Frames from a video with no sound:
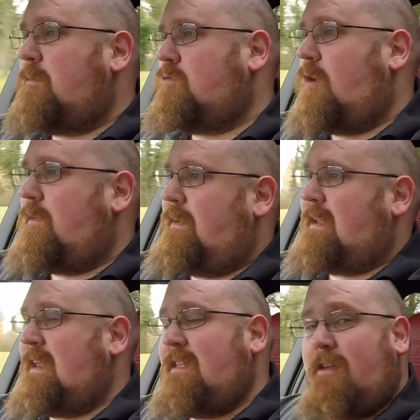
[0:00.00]
driving
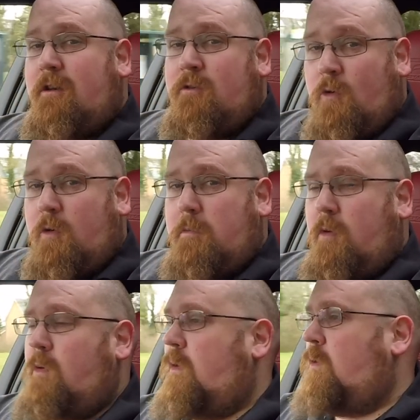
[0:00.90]
in either
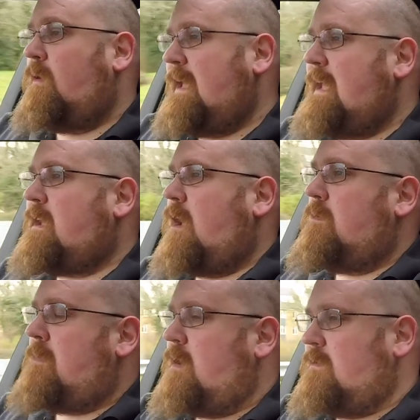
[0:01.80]
normal or eco
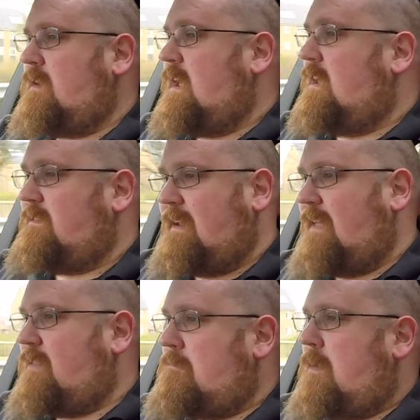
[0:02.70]
mode to get
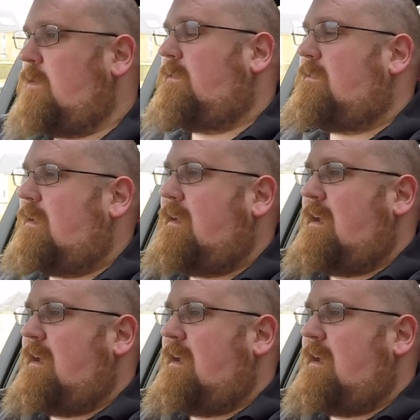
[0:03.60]
the most